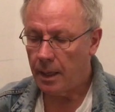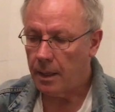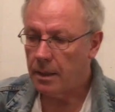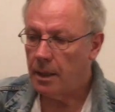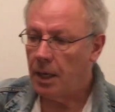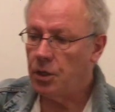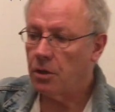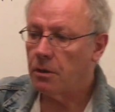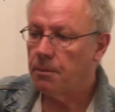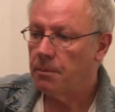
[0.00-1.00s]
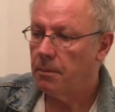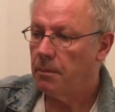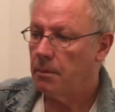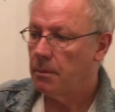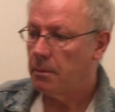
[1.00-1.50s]
Uh, and you're,
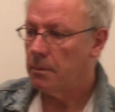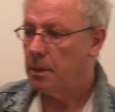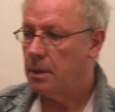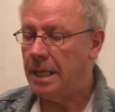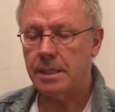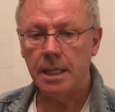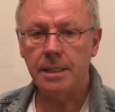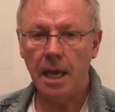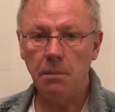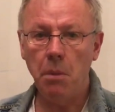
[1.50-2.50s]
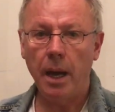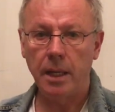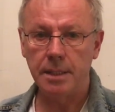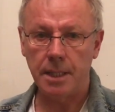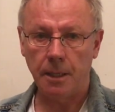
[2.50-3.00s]
let's say, 10
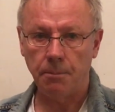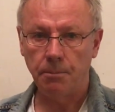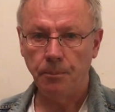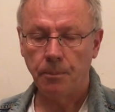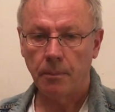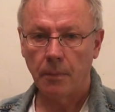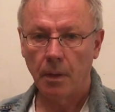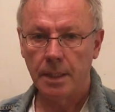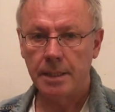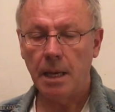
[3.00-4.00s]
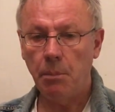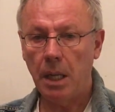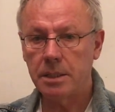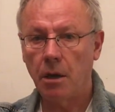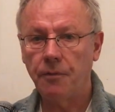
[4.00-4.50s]
miles in, 10
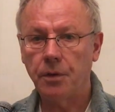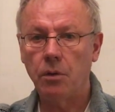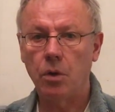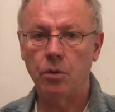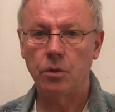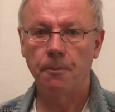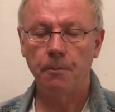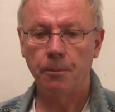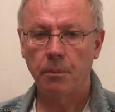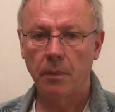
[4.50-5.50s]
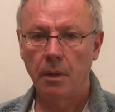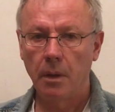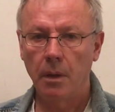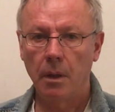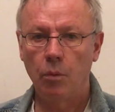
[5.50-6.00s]
miles off the road.
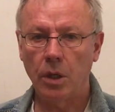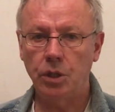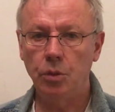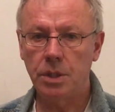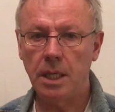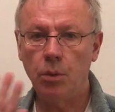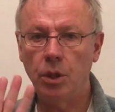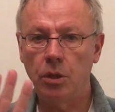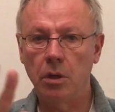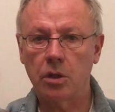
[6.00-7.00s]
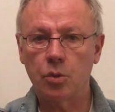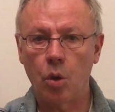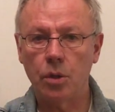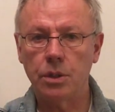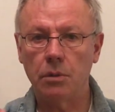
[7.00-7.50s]
What do you see when you look
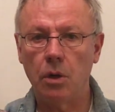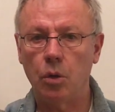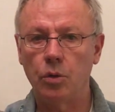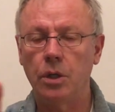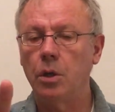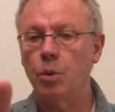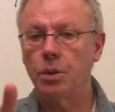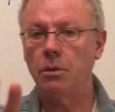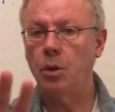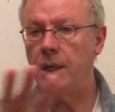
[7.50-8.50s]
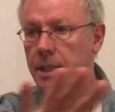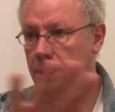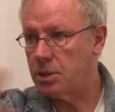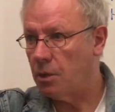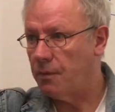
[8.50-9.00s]
towards the road? You know where the road
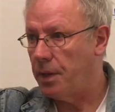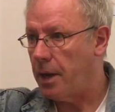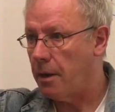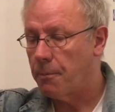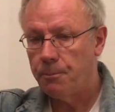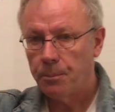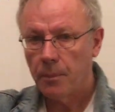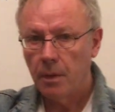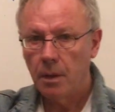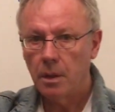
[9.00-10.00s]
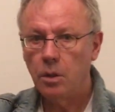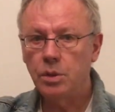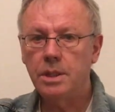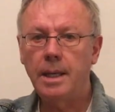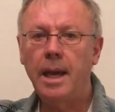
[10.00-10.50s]
is, it's over there. You
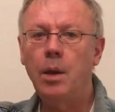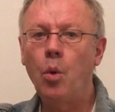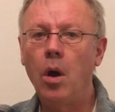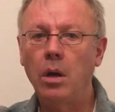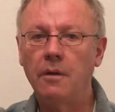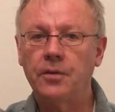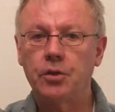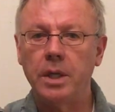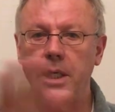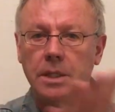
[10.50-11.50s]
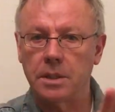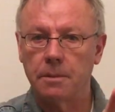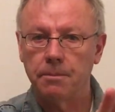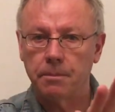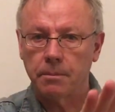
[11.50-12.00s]
see a wall of trees.